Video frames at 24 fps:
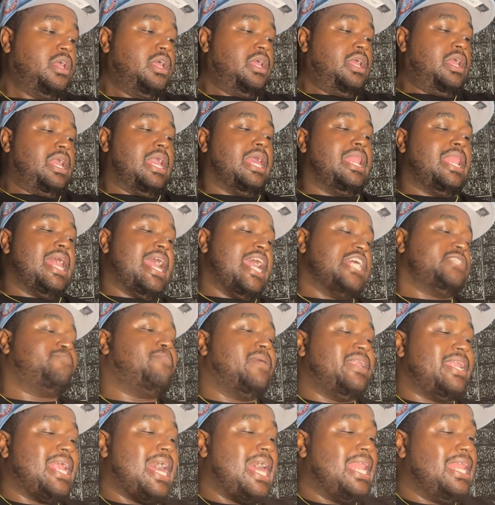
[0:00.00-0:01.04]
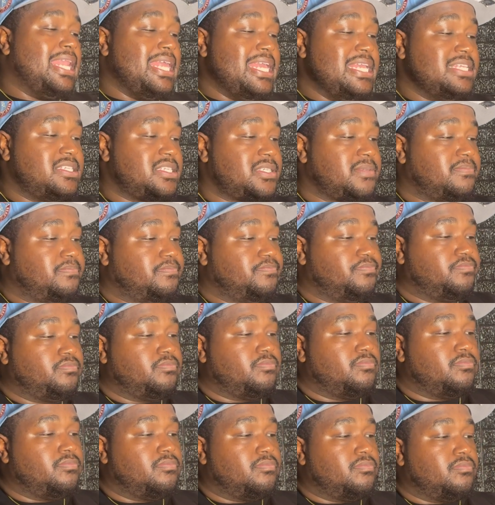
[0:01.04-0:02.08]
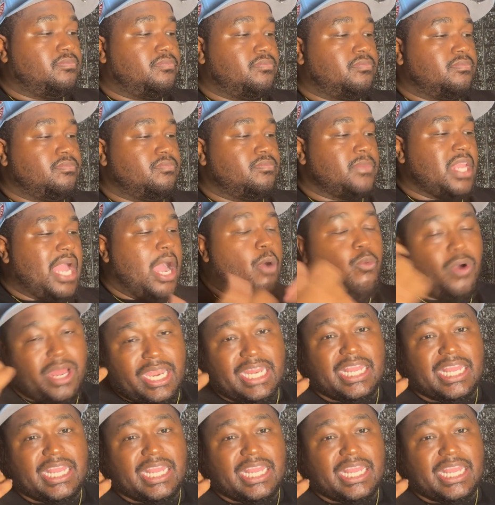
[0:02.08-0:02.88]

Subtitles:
And last but not least, I want